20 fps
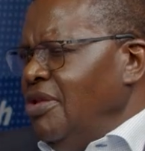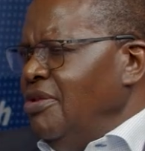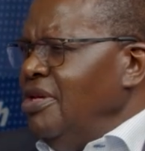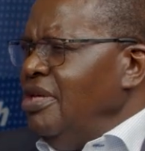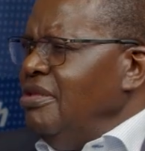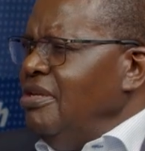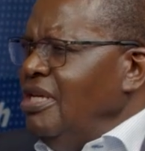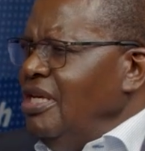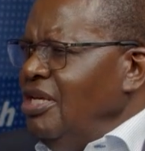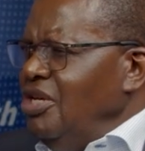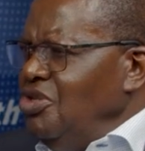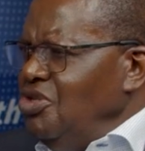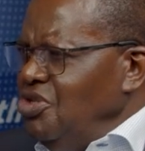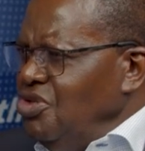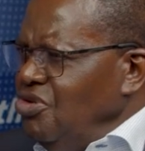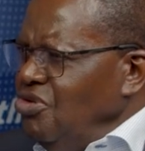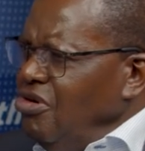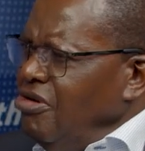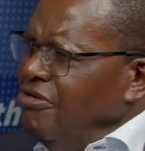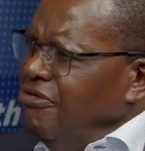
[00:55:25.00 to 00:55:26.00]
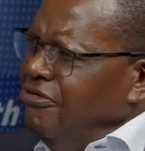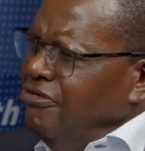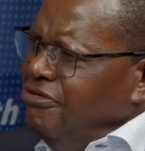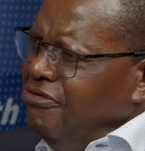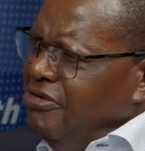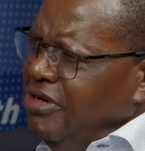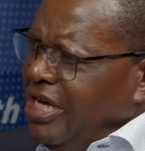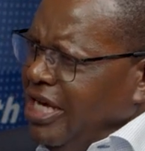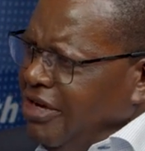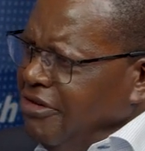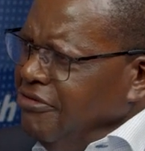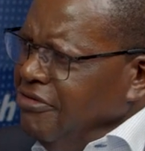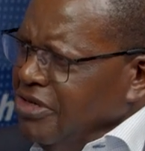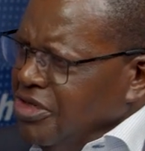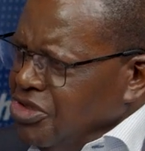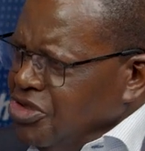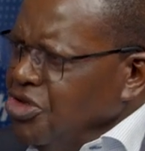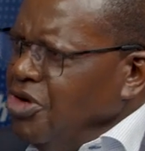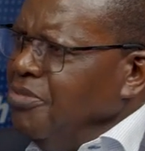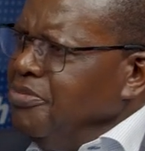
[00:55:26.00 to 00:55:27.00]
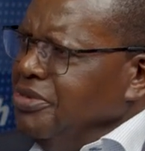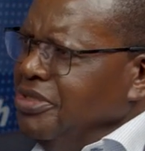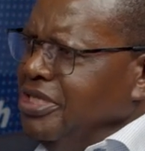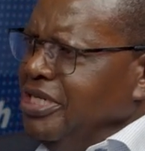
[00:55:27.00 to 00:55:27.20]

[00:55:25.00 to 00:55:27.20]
issue of having job